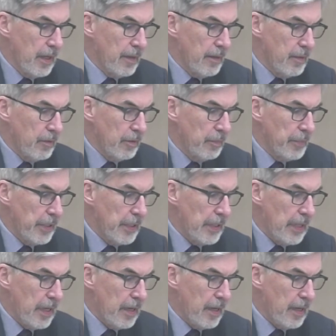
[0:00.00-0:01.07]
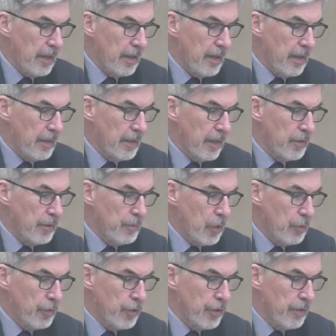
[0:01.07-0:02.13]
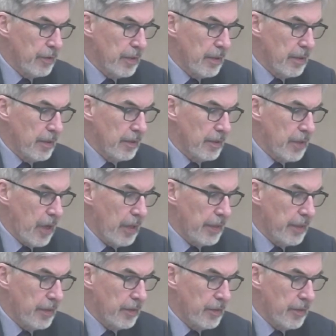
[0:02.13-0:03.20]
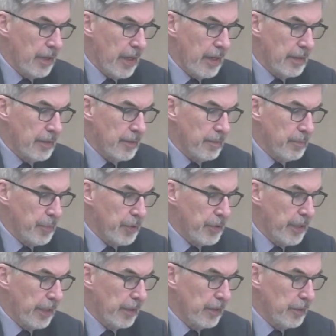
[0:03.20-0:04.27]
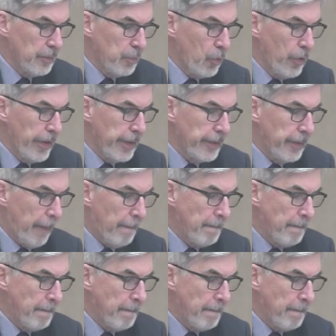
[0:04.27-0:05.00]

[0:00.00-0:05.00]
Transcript: there will be another motion talking to that particular point.